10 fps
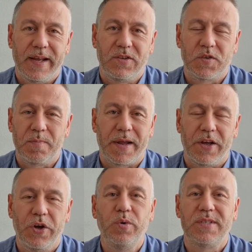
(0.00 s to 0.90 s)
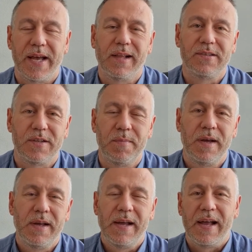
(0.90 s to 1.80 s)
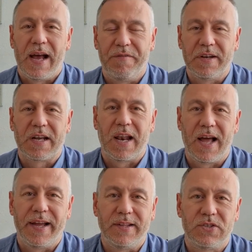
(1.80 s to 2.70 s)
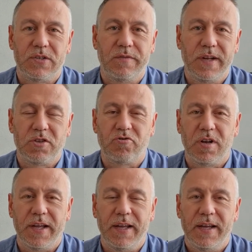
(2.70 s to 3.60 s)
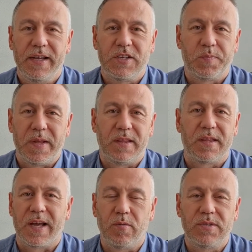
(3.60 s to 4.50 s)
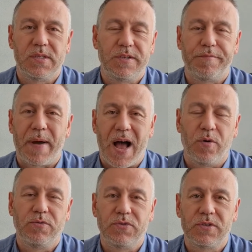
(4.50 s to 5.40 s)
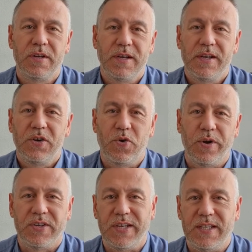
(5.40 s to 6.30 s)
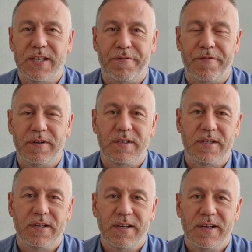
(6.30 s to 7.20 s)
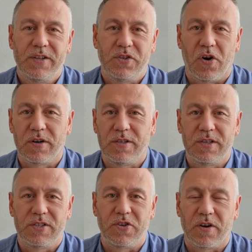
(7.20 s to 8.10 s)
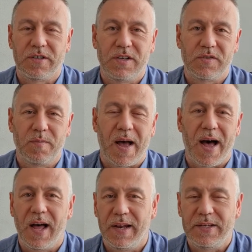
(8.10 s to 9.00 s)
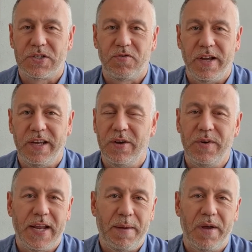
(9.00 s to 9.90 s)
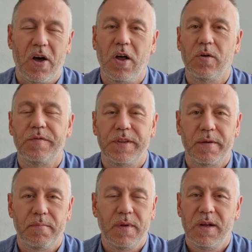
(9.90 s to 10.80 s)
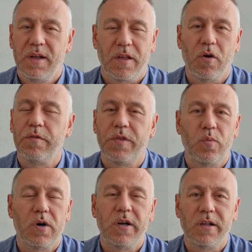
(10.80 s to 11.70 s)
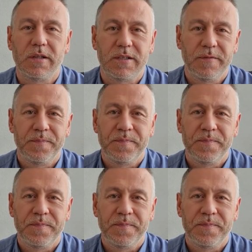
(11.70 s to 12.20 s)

It doesn't matter who tells them. I've had clients who've literally spent thousands of pounds going to see different doctors, doctors from Harley Street, you name it, all over the all over the world,